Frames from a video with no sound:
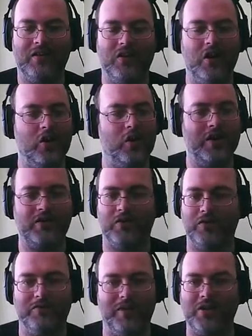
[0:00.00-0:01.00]
No, I
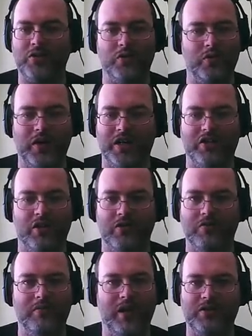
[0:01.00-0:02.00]
don't. I don't know it at all.
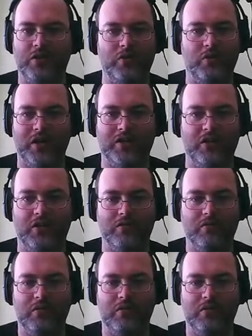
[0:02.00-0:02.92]
I don't know it at all.